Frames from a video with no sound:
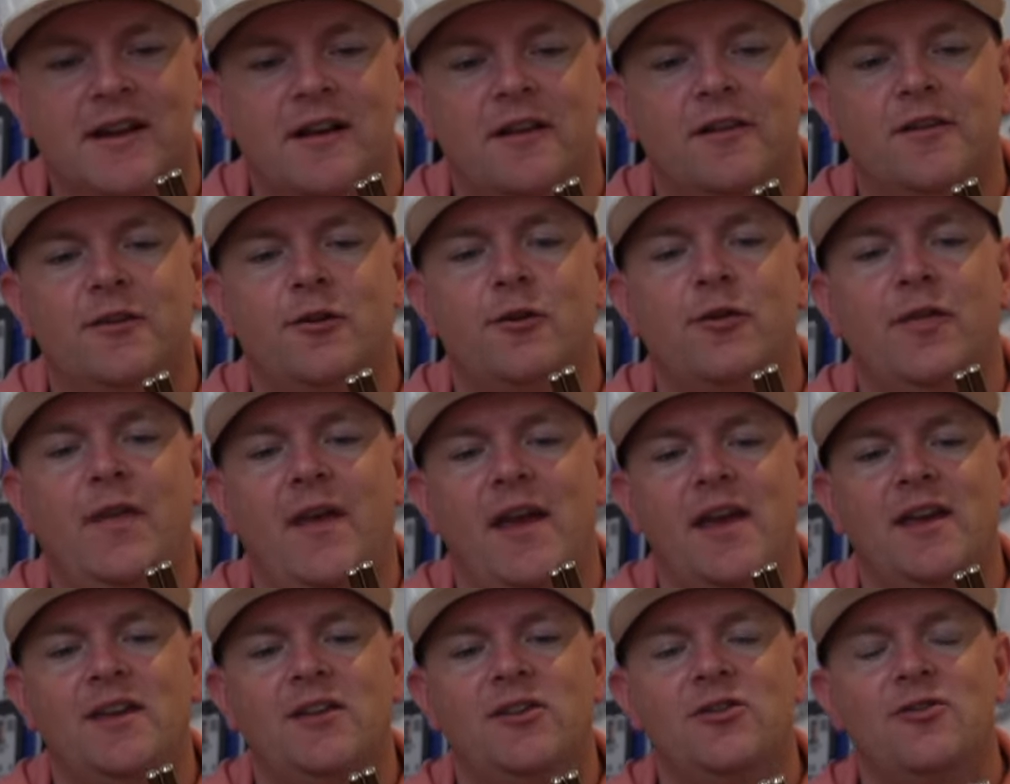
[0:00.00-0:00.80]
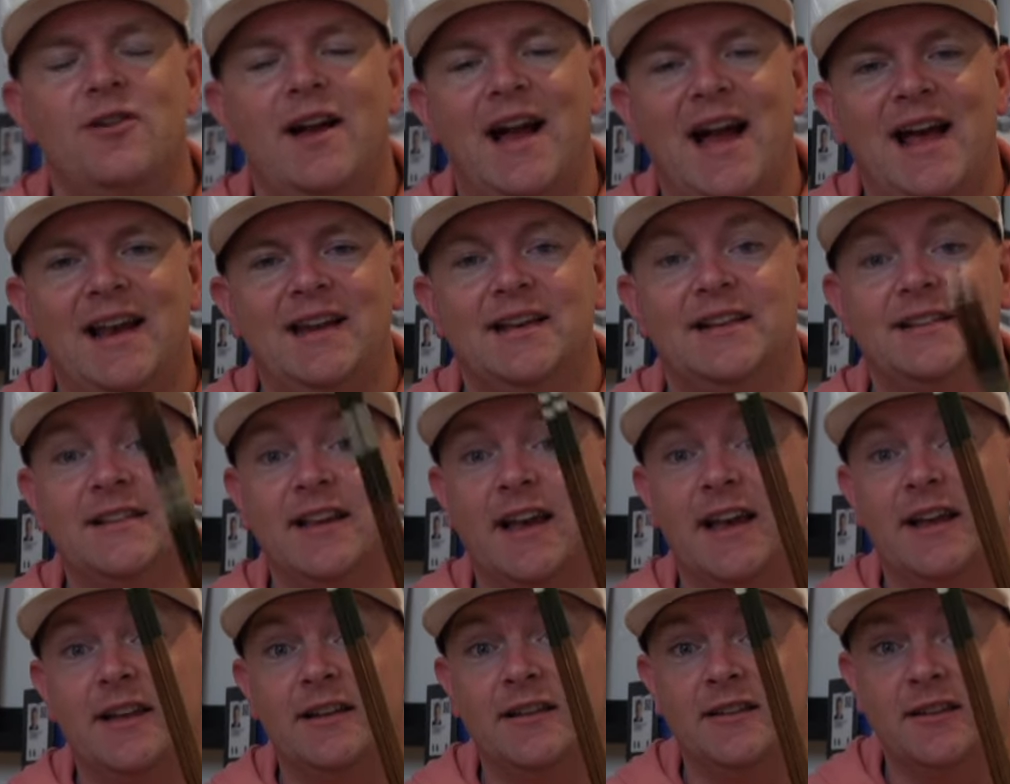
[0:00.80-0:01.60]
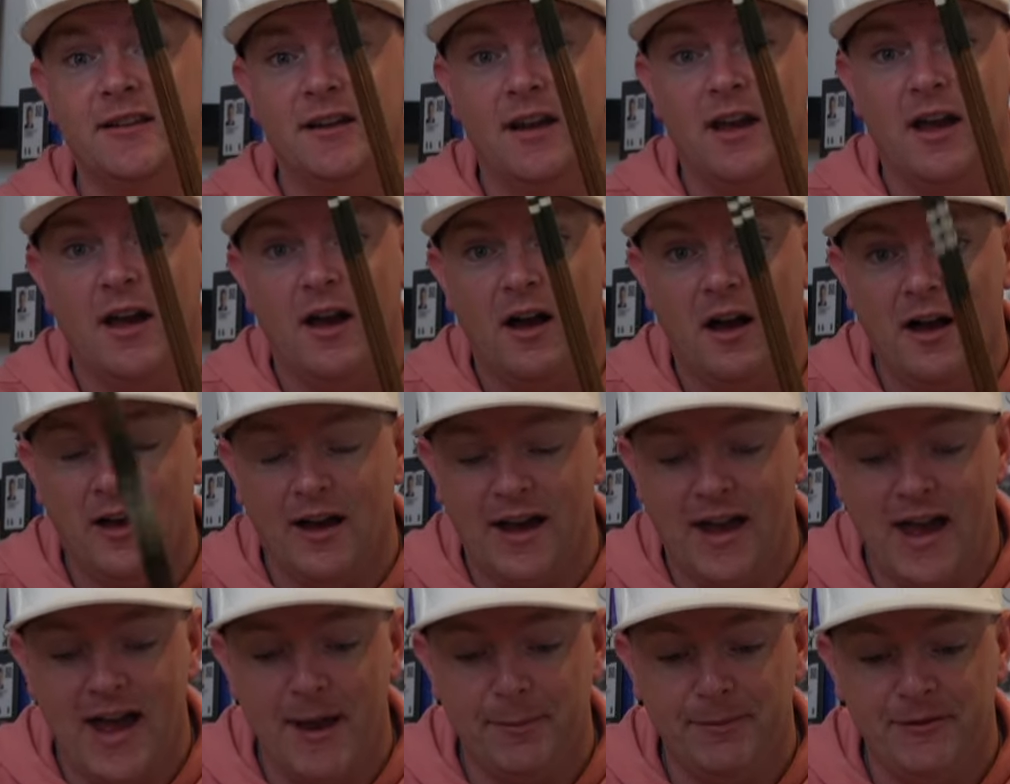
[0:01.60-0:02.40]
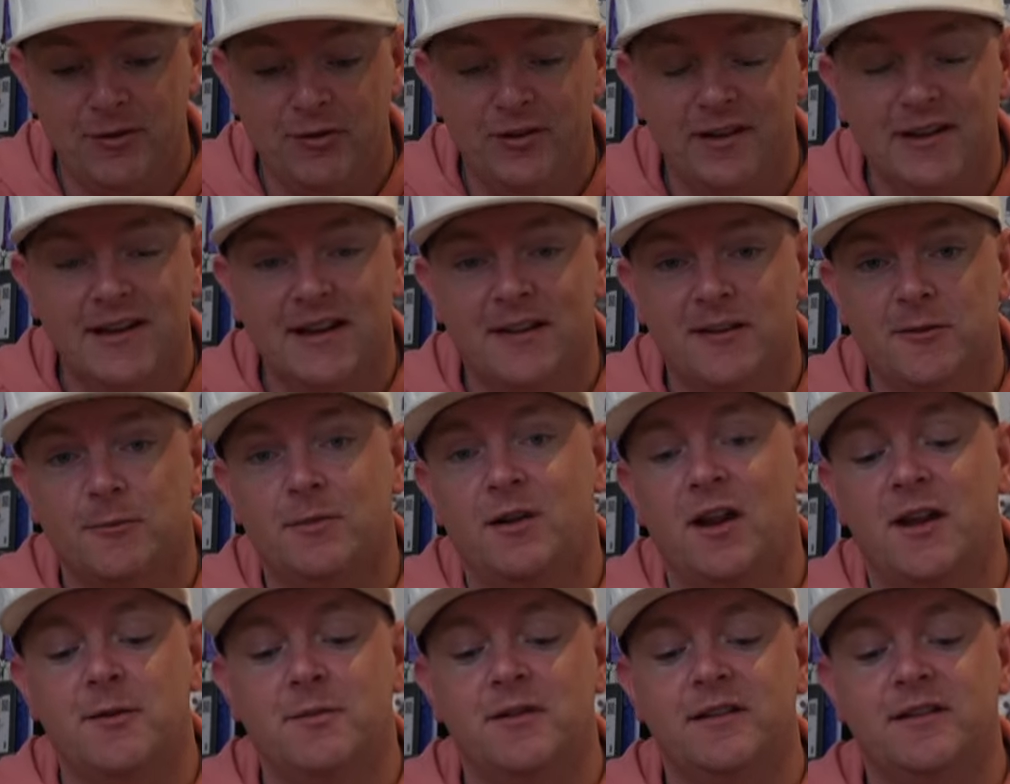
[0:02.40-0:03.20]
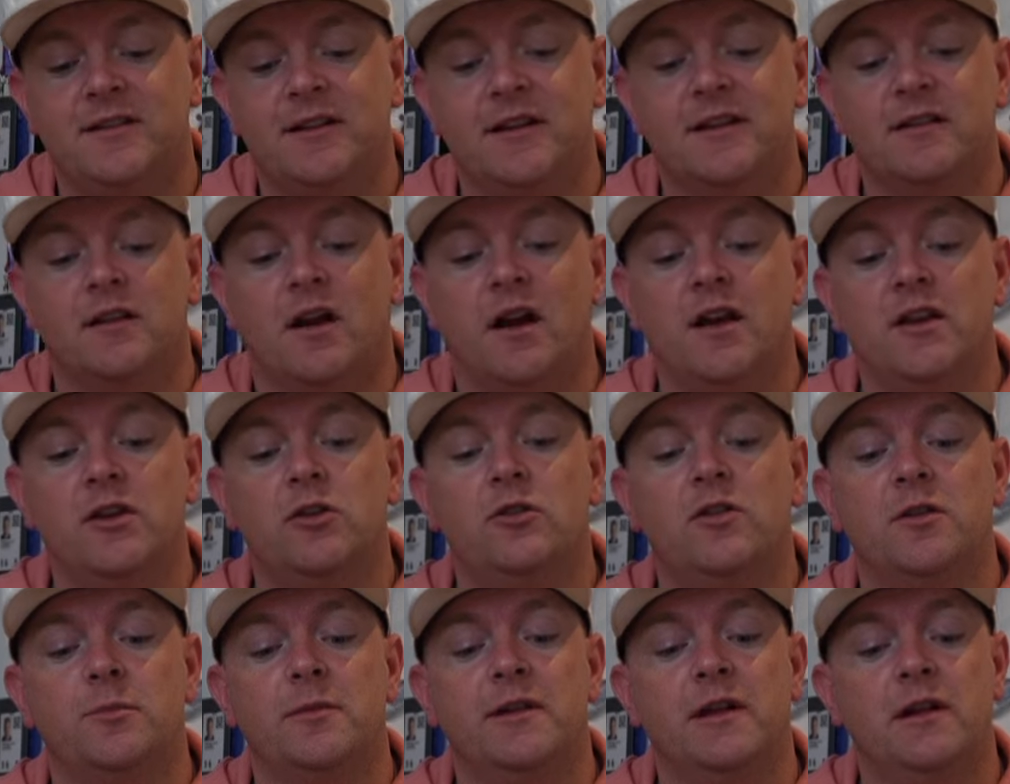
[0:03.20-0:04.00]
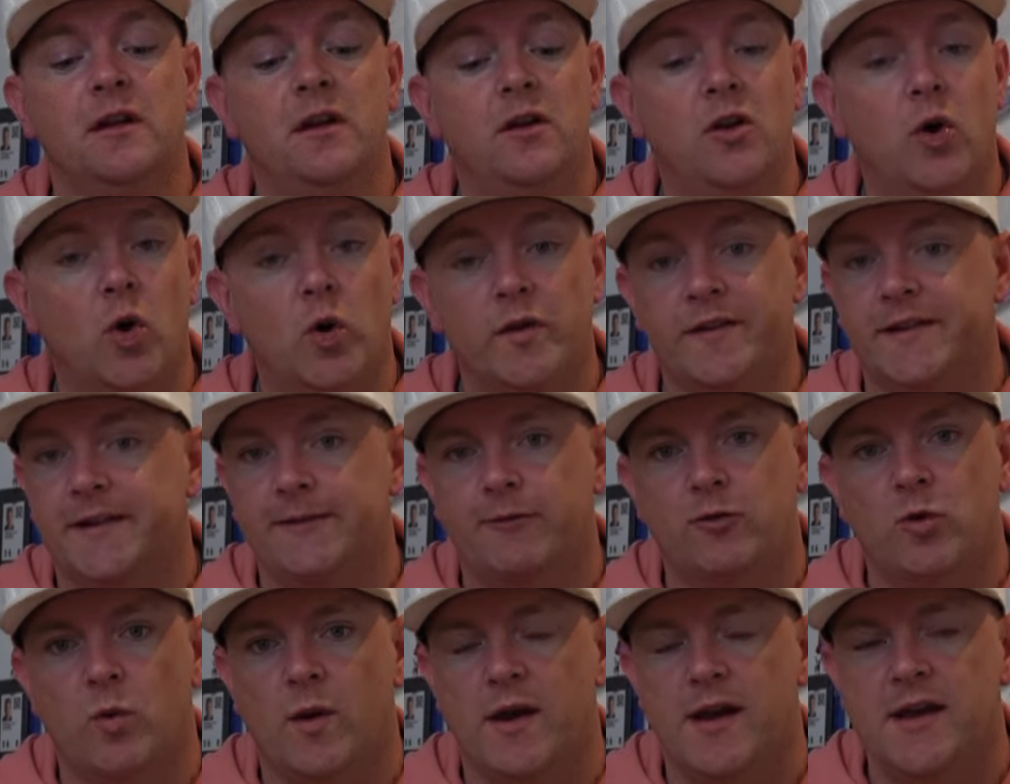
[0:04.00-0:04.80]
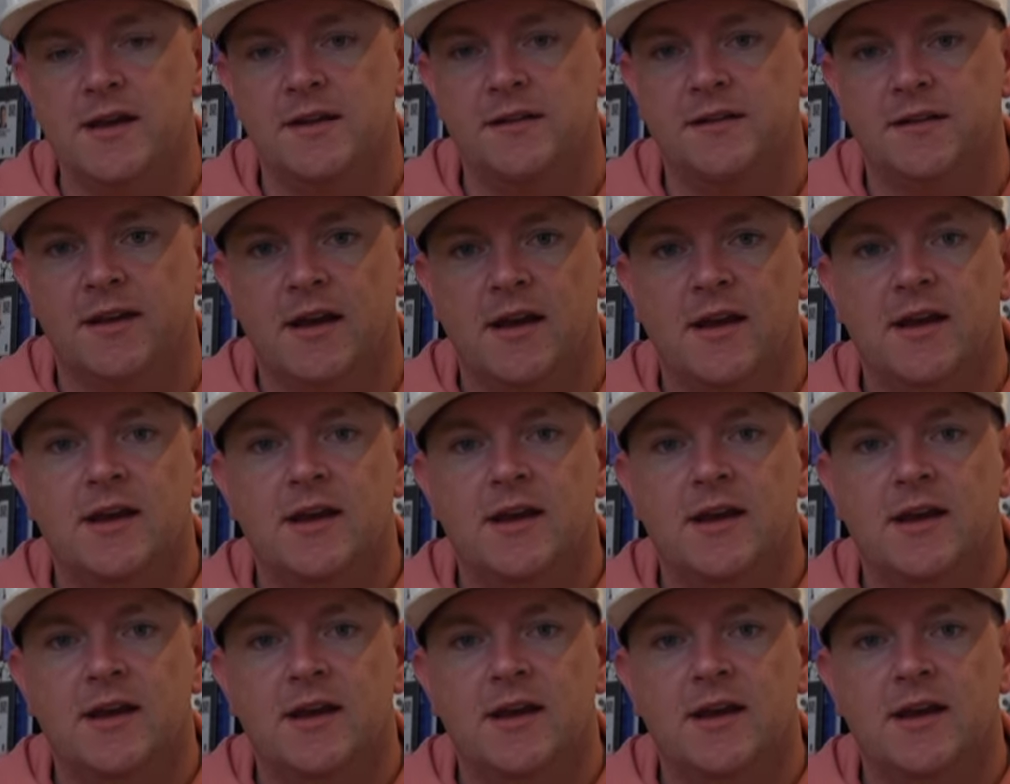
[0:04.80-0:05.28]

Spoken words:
So thank you, Alex, and absolutely get some alignment sticks. I use them in loads of different ways.